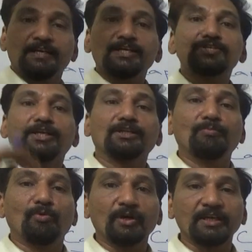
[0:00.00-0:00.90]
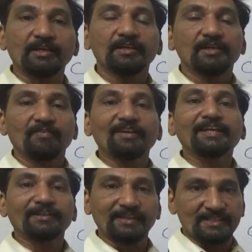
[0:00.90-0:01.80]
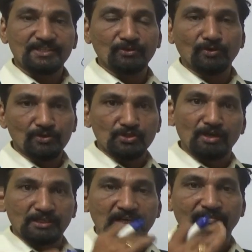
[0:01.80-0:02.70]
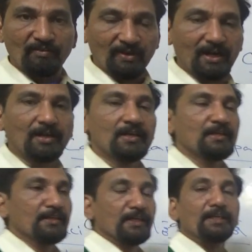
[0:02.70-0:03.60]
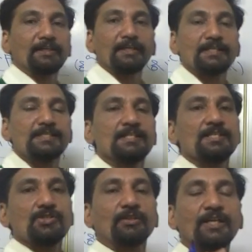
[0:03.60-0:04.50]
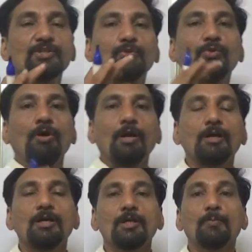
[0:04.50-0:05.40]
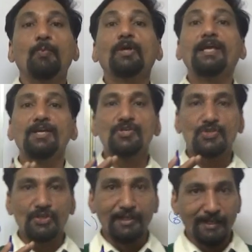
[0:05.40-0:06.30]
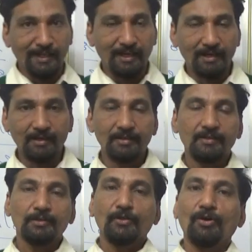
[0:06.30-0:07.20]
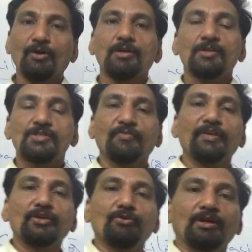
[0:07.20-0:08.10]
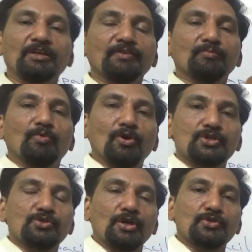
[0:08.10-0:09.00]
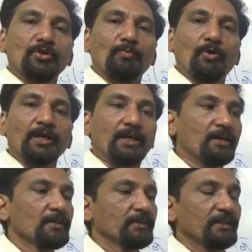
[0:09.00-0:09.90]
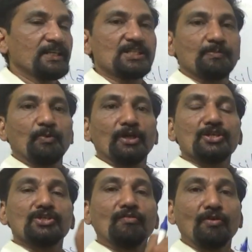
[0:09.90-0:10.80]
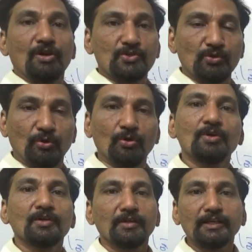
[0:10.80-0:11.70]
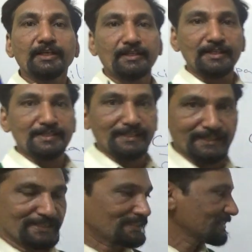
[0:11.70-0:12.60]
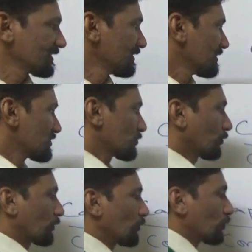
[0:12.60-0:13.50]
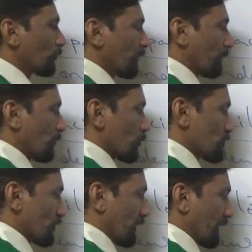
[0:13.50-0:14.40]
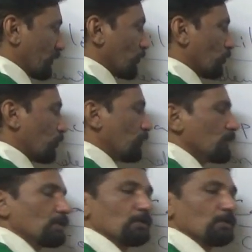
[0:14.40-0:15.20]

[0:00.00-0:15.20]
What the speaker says: inside the body will increase. Charge level will increase. So that is you call potential. So when you are giving more charge to your body, its potential will also increases. So Q proportionate to